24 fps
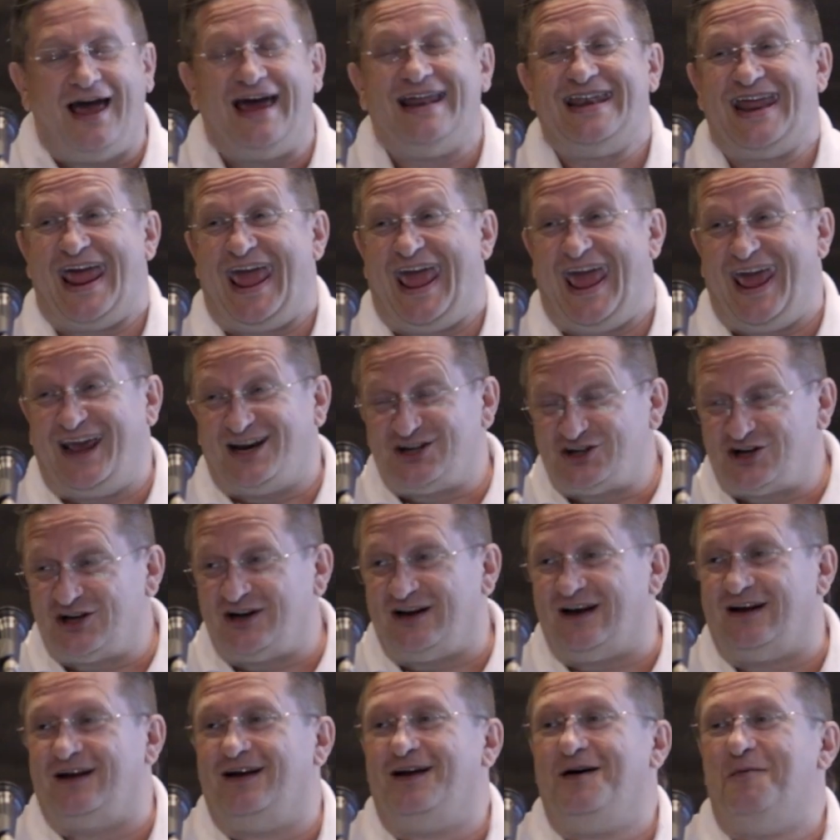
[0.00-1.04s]
and
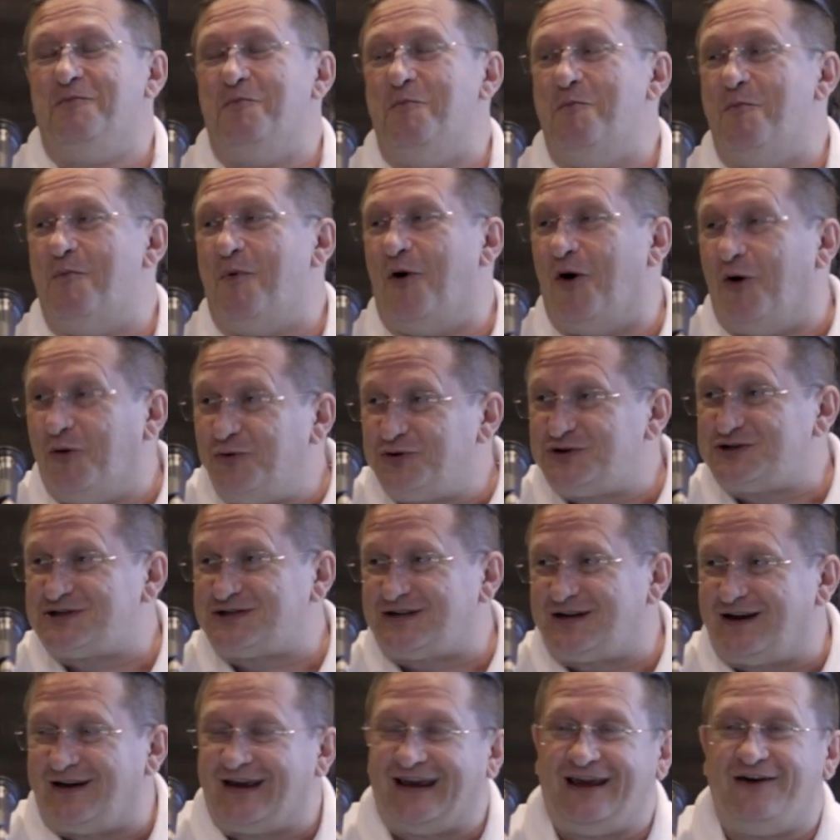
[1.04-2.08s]
actually
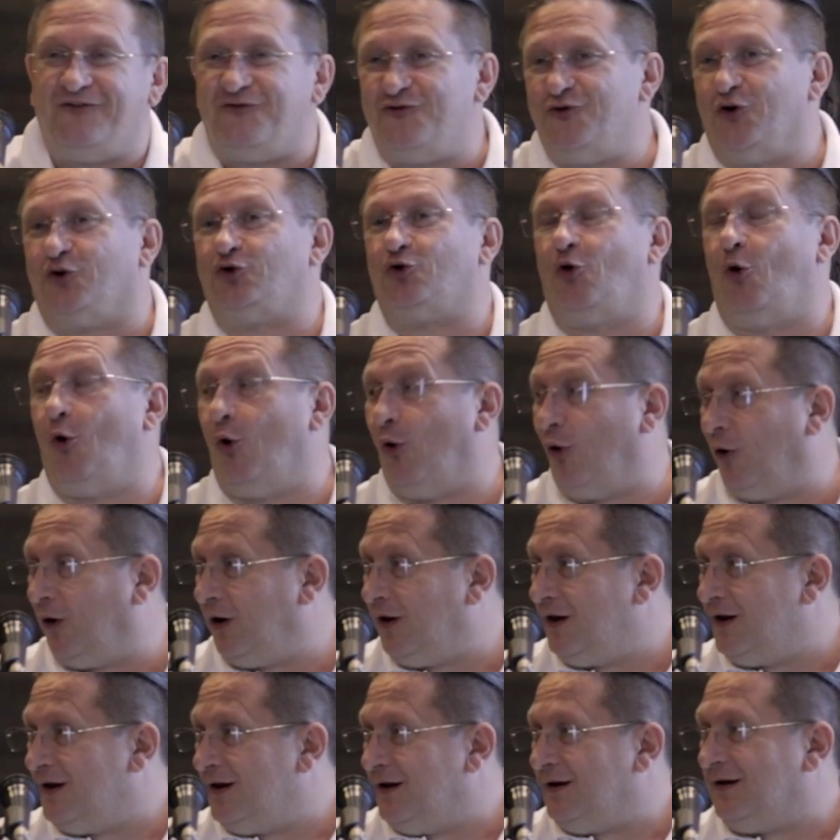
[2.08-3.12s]
most, if not
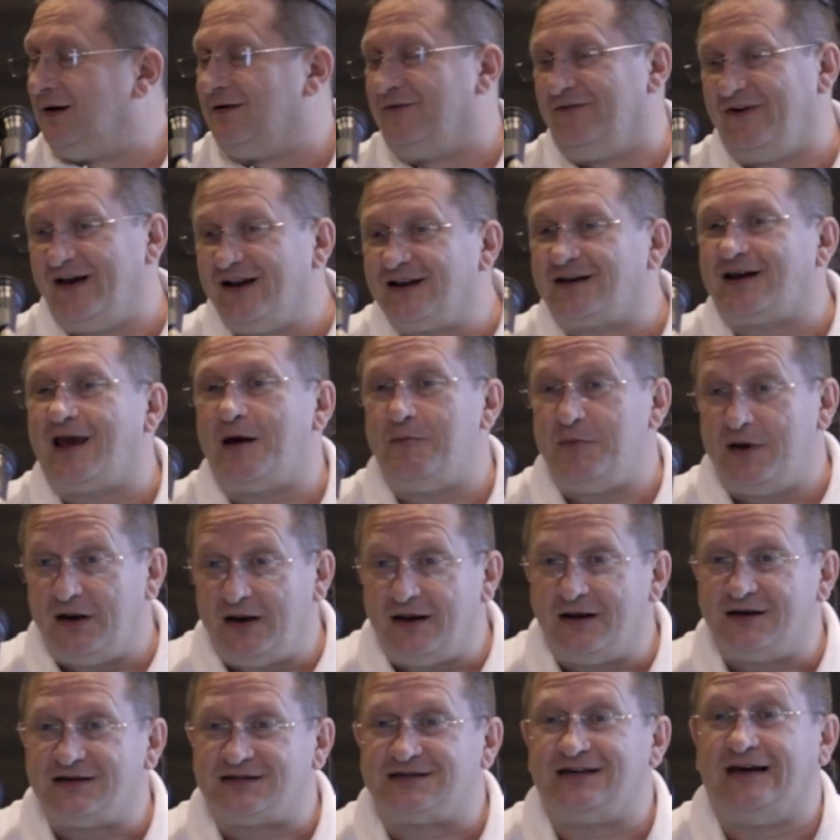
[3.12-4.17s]
all, wild
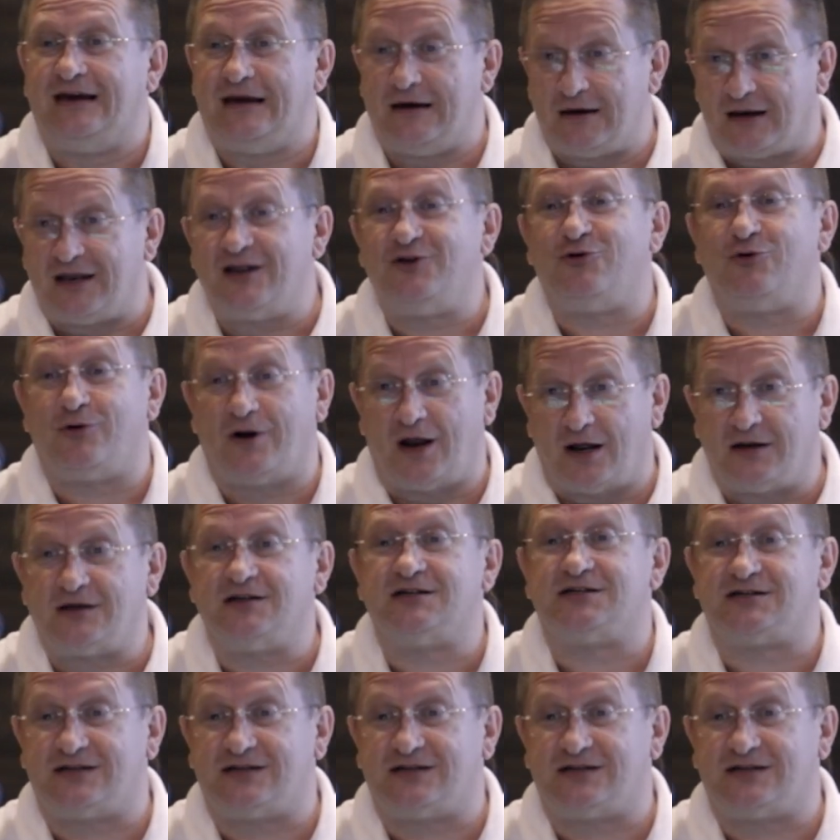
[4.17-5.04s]
chameleons here in the United